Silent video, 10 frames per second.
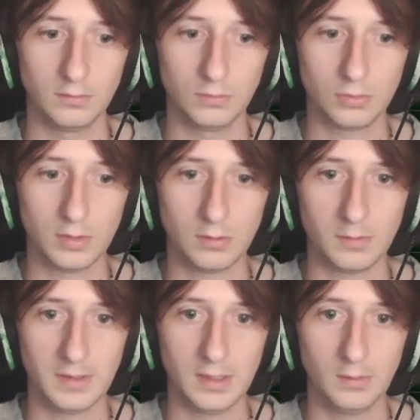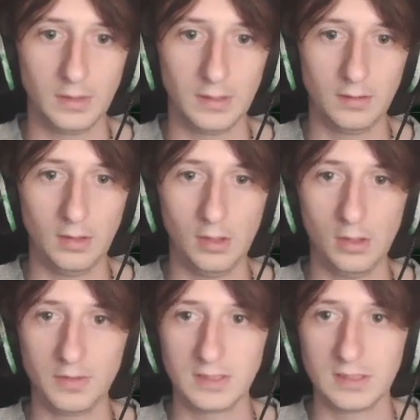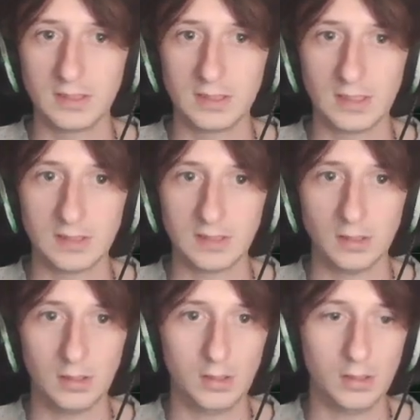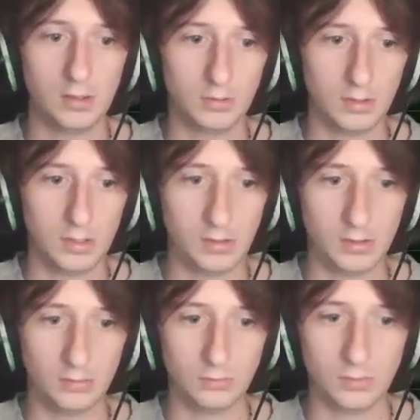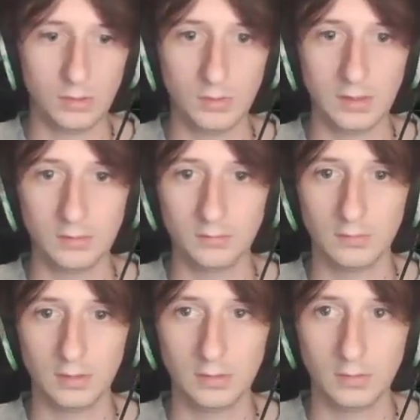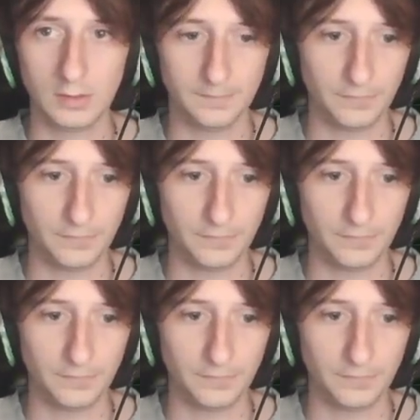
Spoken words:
I'm trying to grab it anyway. Oh, this is a disaster. Uh-oh, uh-oh. Run away, run away.